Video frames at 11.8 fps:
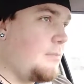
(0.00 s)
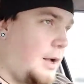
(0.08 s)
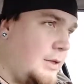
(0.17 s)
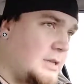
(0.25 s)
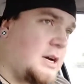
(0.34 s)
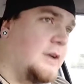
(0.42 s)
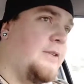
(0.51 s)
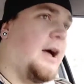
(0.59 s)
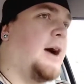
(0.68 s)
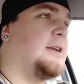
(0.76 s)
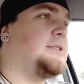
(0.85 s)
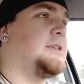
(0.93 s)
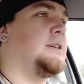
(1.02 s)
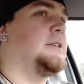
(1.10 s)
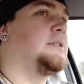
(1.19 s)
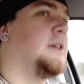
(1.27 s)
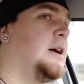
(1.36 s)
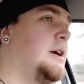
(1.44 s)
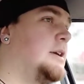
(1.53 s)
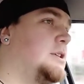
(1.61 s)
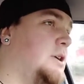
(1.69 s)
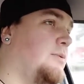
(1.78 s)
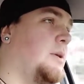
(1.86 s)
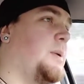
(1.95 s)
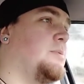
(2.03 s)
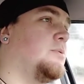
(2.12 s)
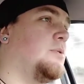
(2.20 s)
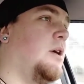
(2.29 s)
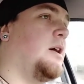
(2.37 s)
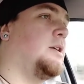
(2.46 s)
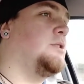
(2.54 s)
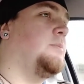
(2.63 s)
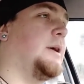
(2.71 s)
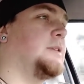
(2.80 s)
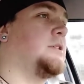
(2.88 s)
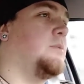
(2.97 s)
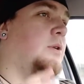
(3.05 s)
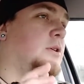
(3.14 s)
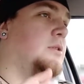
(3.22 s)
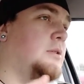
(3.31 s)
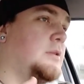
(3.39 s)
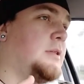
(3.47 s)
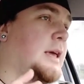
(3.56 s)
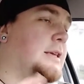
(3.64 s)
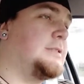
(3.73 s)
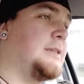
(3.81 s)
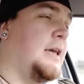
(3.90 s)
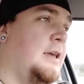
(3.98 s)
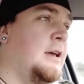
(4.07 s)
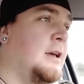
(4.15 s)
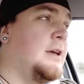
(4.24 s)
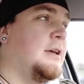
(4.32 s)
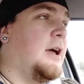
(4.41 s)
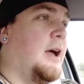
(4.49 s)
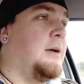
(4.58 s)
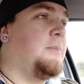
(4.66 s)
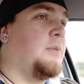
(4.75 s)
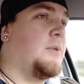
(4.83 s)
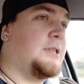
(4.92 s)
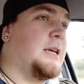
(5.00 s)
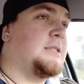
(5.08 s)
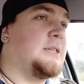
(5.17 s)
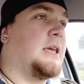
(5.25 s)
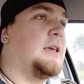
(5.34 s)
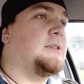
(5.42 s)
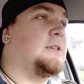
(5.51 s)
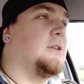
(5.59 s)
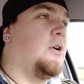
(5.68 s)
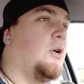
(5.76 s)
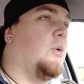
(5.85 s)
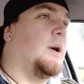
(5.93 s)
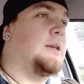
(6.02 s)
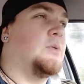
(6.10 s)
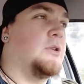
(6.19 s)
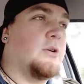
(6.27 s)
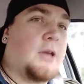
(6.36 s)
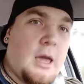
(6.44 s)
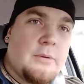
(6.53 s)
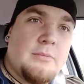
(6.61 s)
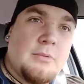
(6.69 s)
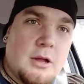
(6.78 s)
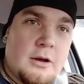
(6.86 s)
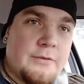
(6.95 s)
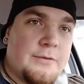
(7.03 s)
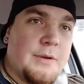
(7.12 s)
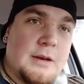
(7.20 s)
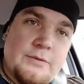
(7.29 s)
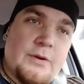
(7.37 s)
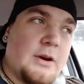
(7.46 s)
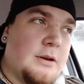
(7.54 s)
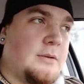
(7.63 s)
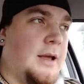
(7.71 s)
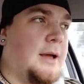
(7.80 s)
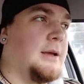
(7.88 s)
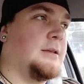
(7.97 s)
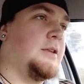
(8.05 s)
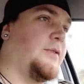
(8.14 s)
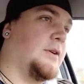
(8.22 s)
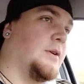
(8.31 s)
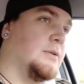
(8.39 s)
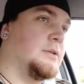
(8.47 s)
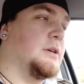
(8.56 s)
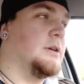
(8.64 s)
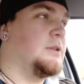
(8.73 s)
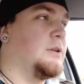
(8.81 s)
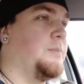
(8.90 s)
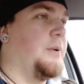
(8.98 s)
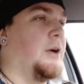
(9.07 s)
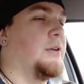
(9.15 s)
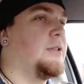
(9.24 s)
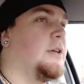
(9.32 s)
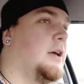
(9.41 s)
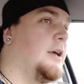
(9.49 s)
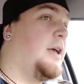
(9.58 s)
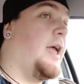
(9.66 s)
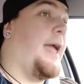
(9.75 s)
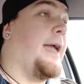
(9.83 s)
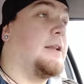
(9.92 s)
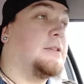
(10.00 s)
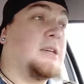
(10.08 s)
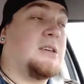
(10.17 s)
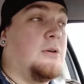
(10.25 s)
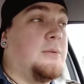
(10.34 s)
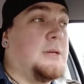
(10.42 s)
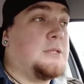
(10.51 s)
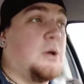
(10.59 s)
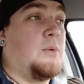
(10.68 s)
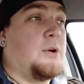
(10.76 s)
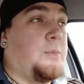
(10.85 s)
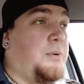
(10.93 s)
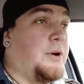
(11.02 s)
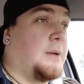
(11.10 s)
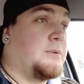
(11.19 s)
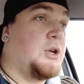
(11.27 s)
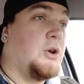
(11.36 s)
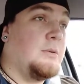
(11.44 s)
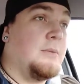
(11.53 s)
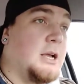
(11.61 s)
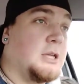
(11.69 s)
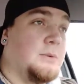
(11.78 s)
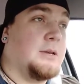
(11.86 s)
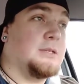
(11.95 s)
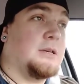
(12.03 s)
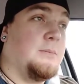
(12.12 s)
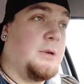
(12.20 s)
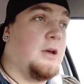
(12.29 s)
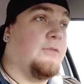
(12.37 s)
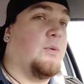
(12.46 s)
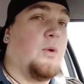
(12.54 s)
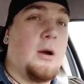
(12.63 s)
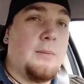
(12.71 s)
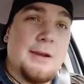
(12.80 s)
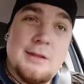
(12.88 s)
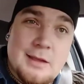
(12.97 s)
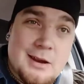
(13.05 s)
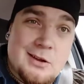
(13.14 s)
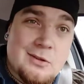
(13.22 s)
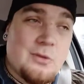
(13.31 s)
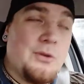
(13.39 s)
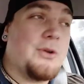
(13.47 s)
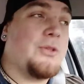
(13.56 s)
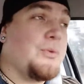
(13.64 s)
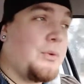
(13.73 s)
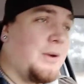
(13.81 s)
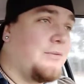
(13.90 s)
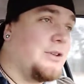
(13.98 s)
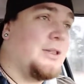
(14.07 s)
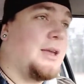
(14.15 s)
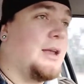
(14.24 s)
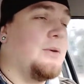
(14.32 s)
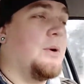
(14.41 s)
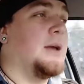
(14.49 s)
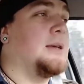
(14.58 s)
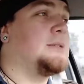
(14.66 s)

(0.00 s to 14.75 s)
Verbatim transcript: And that's kind of the hardest thing, is generally people will hire you based on what they see, um, but what they see isn't always what you're capable of. It's very uh, difficult to do both. And it's like you almost don't want to put up too much because it can be overwhelming, and they don't look through everything anyway.